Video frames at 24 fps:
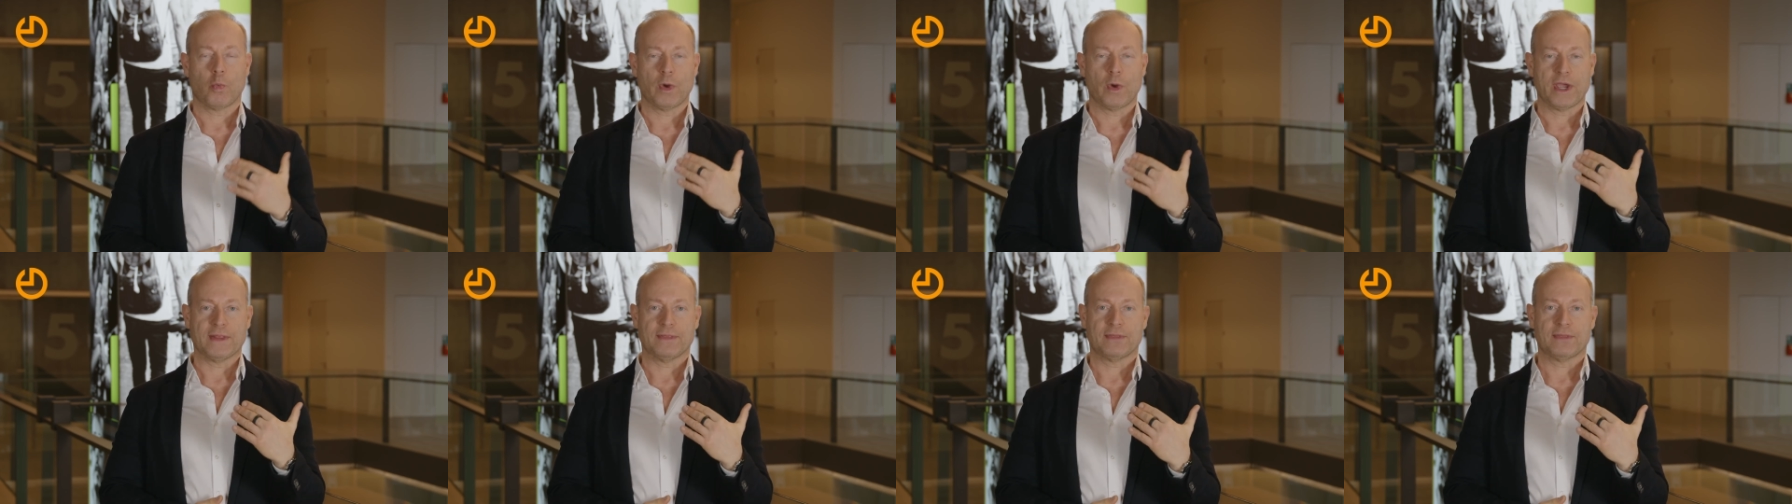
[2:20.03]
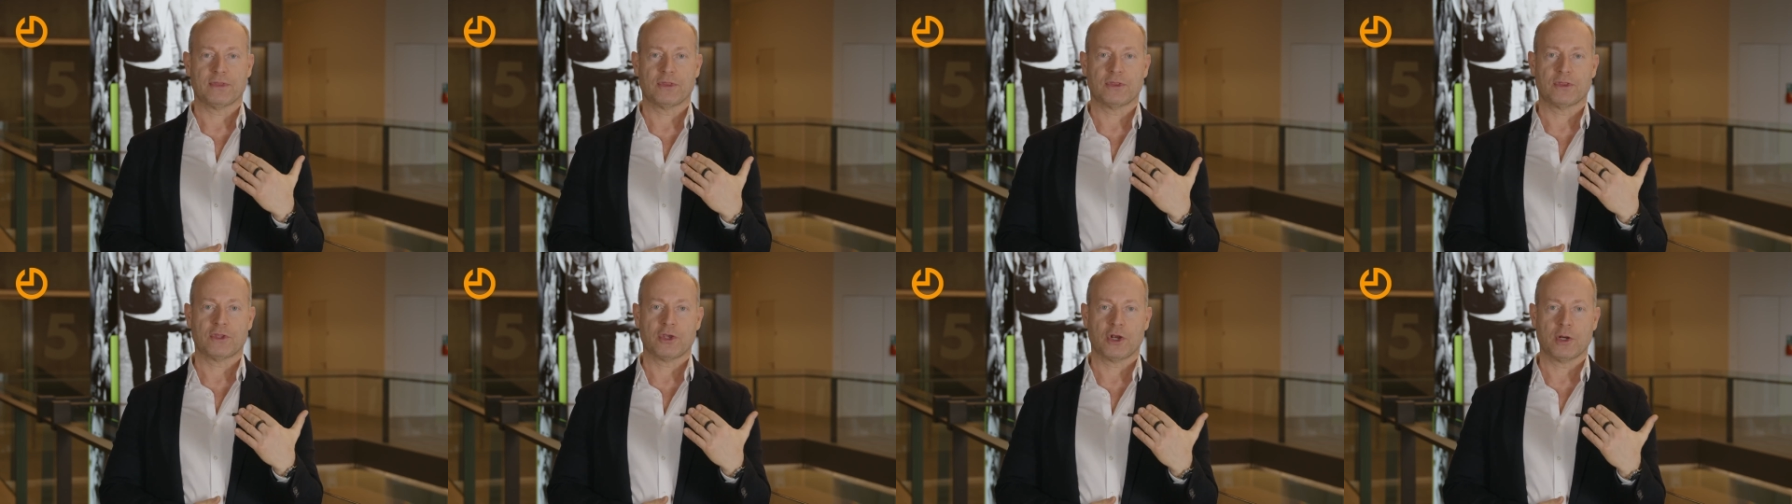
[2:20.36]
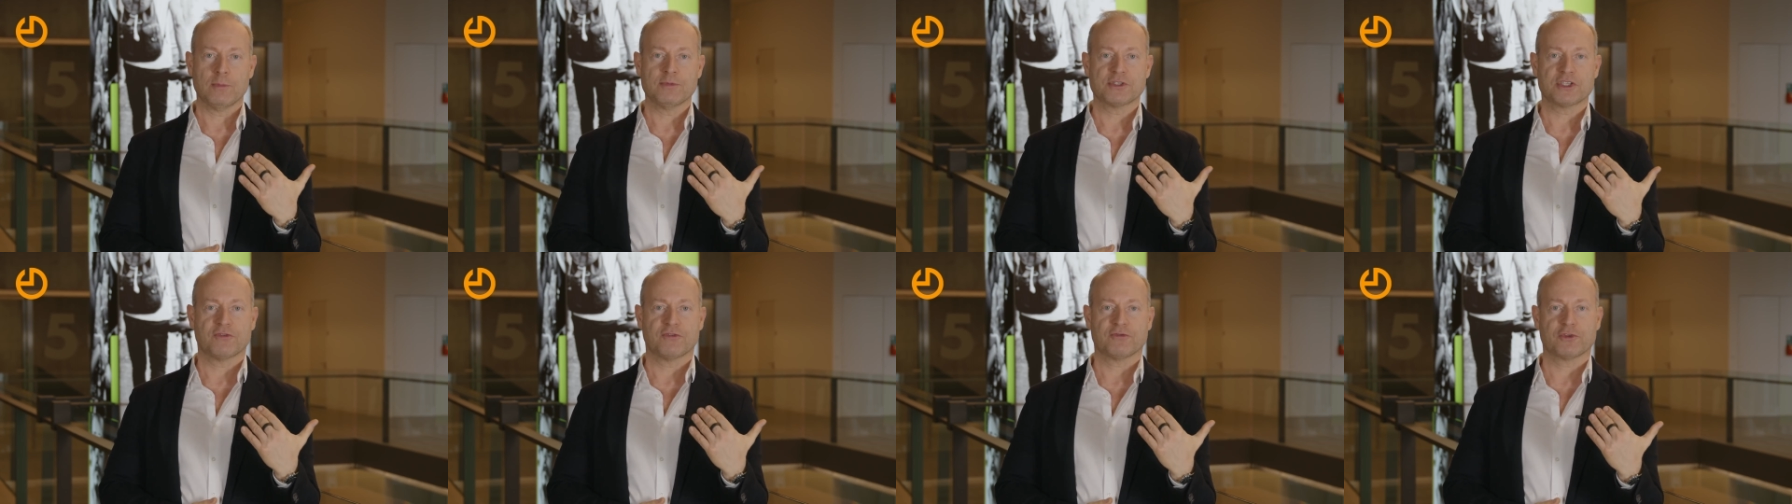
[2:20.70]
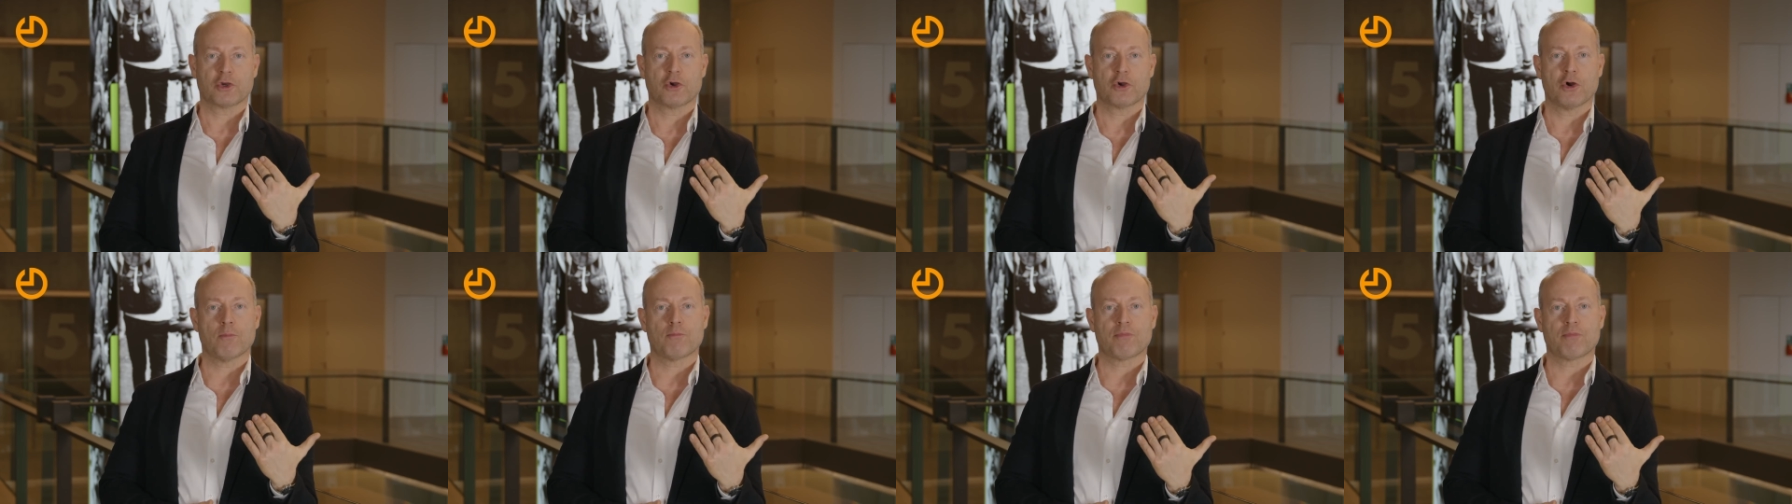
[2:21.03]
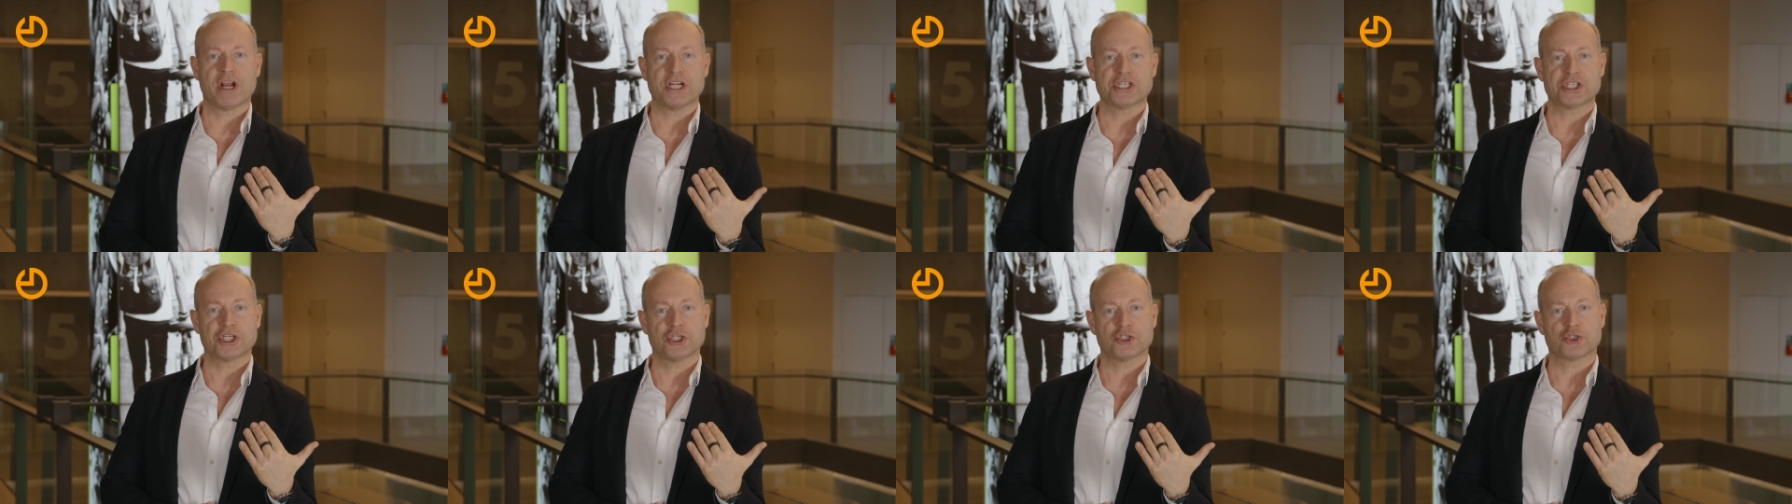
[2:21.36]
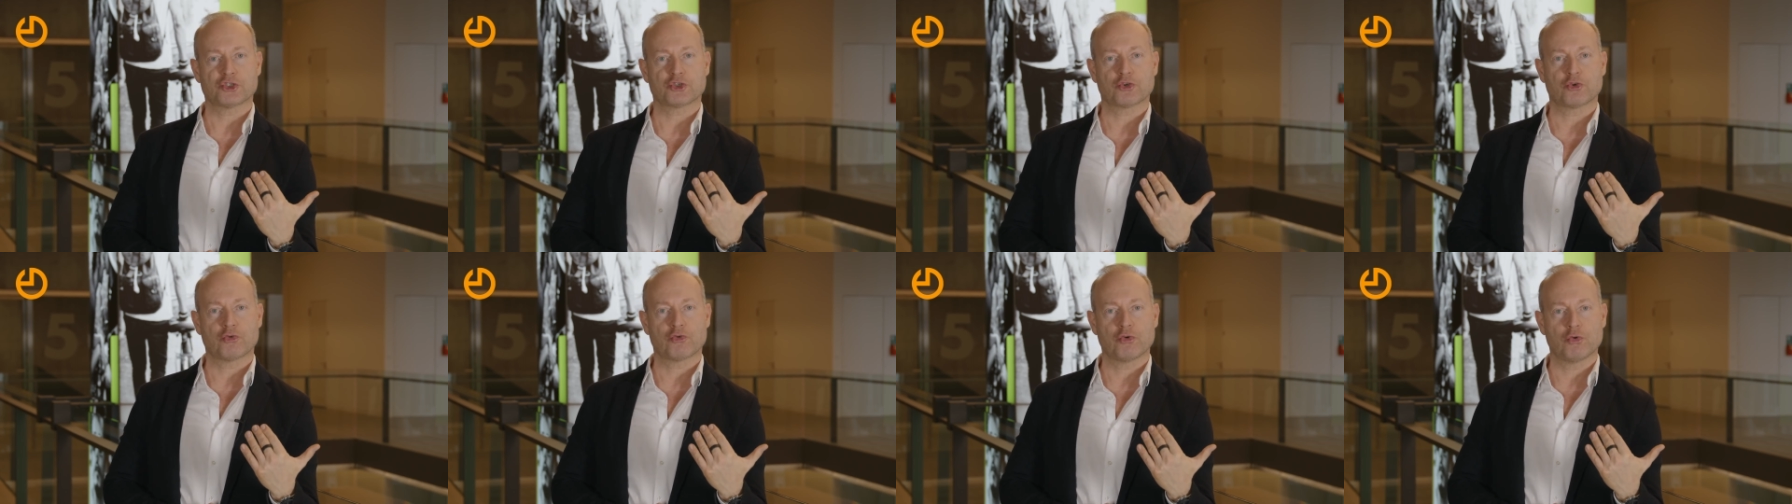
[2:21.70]
In terms of the compression
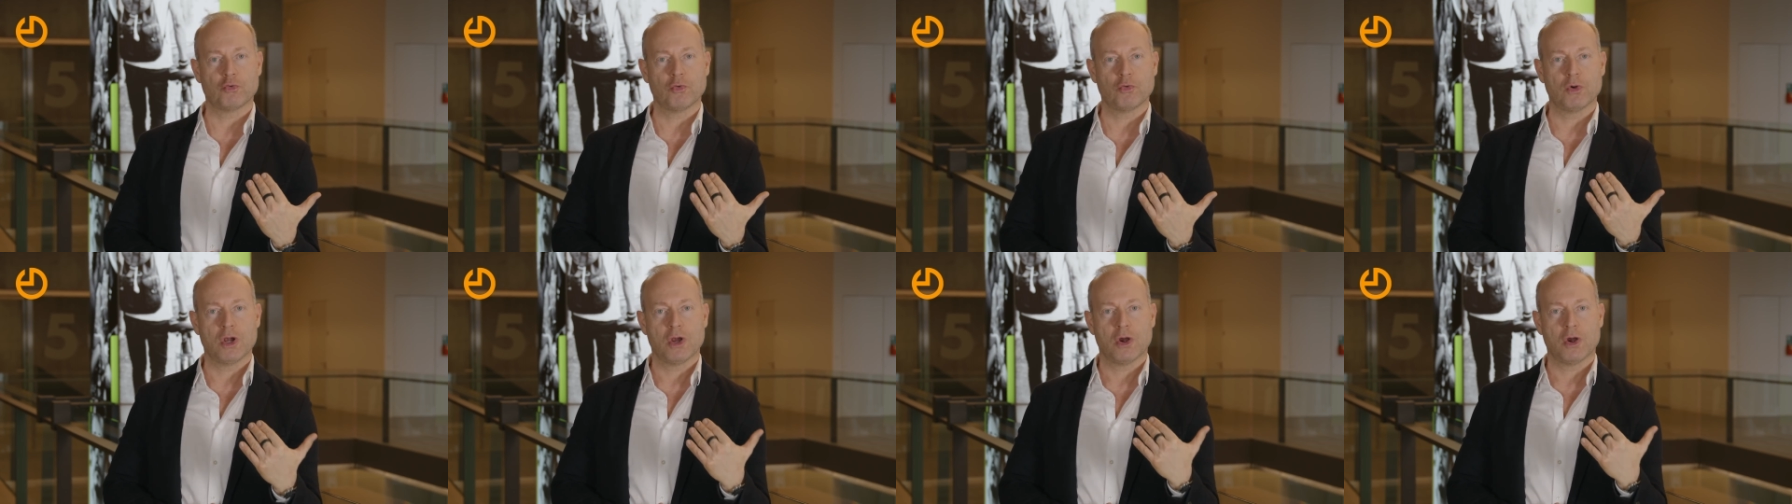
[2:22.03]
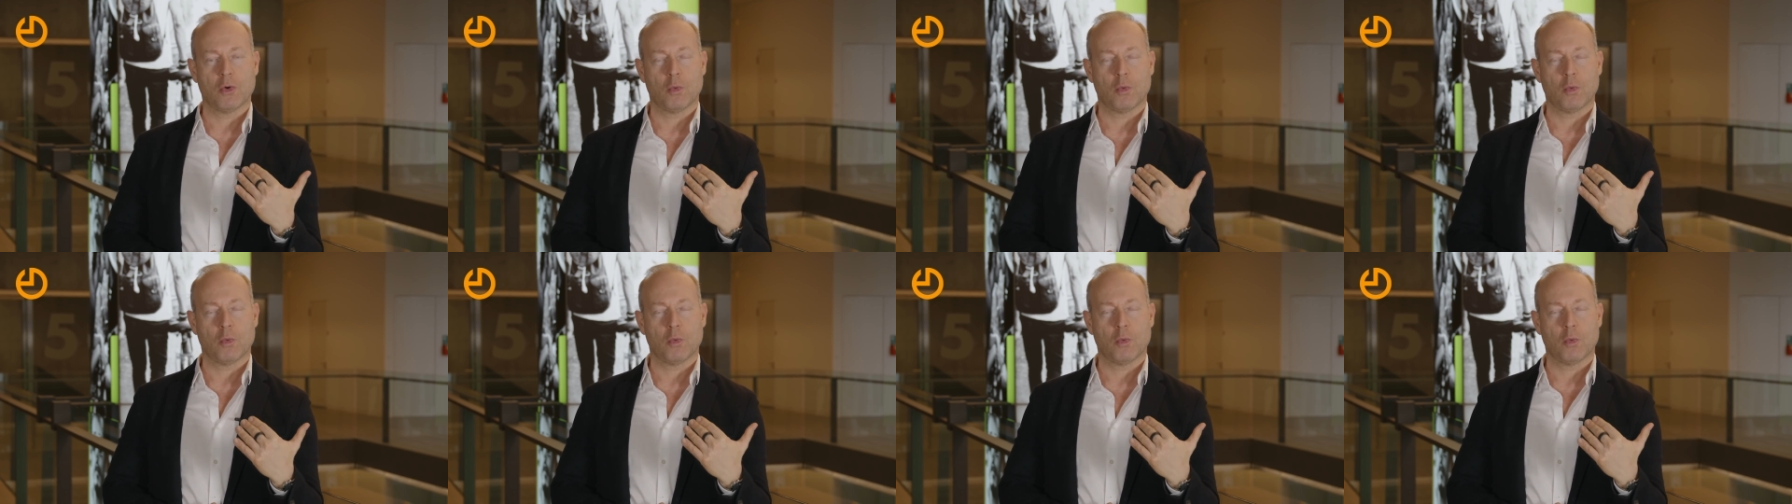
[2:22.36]
screw,